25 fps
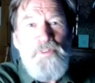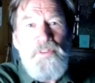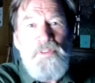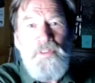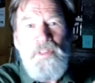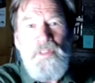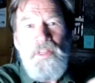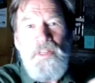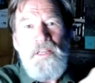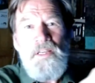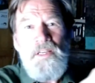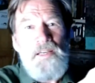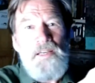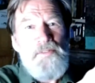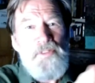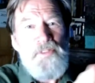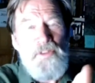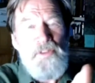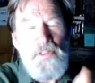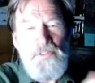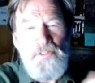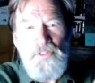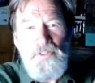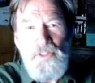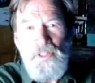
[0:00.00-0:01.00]
And if
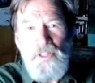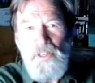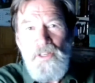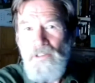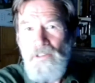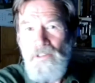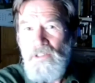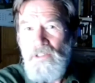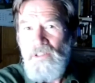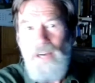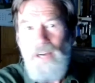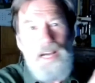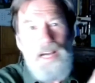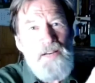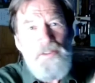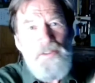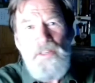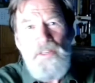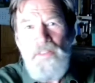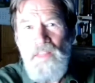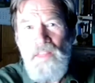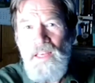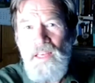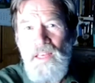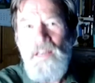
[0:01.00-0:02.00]
there isn't a corridor, how
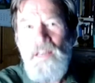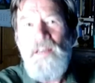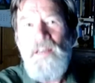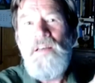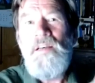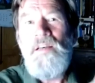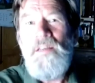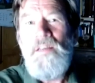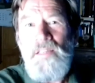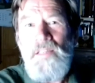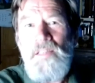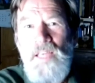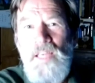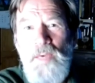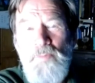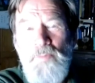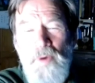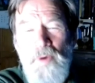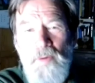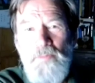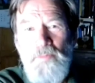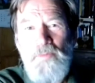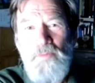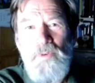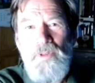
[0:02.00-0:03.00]
can they keep
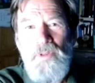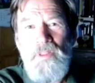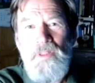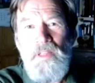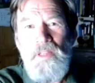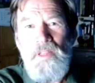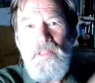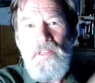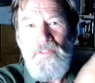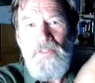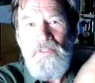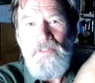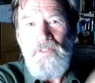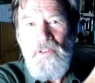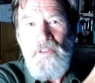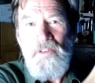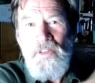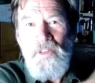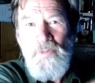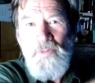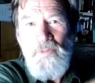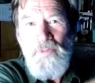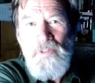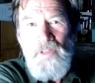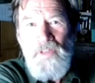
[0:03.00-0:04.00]
up with the
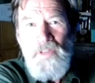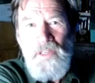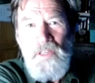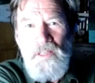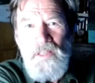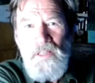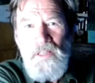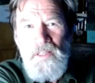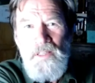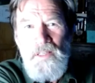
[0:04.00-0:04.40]
slowly moving